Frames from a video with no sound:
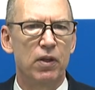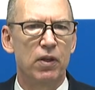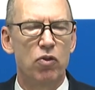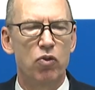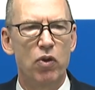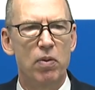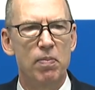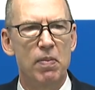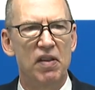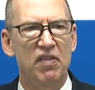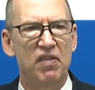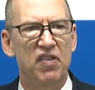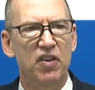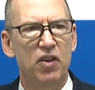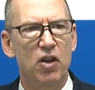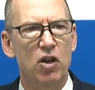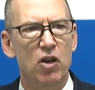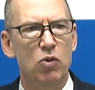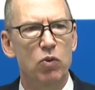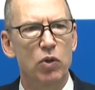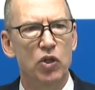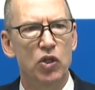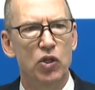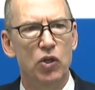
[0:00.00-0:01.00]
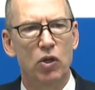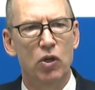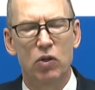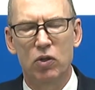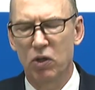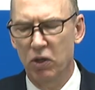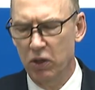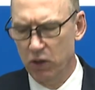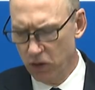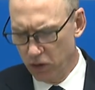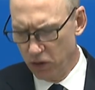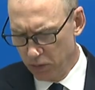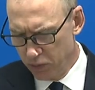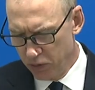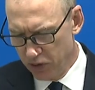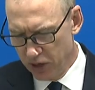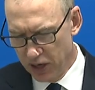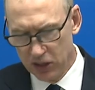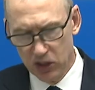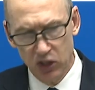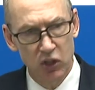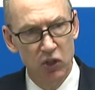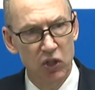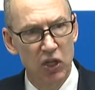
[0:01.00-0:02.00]
3 months ago, we showed our current
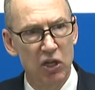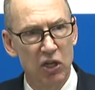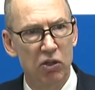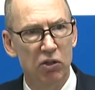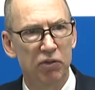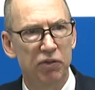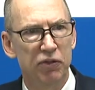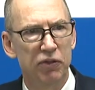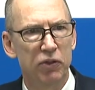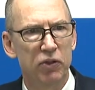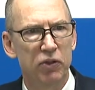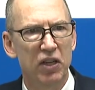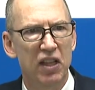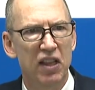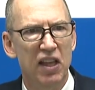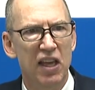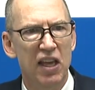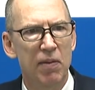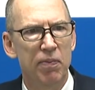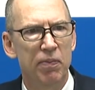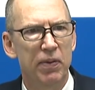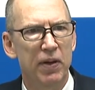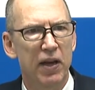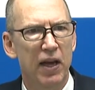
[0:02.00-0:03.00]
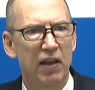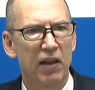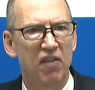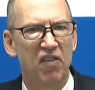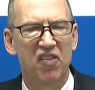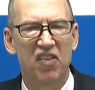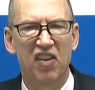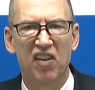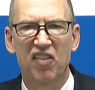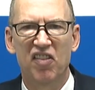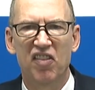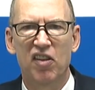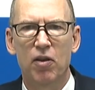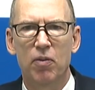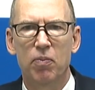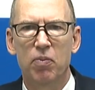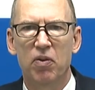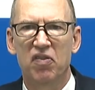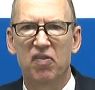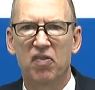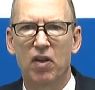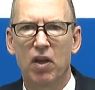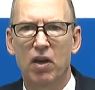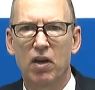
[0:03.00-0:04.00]
production yield for eLEAP at
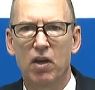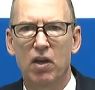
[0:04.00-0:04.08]
60%,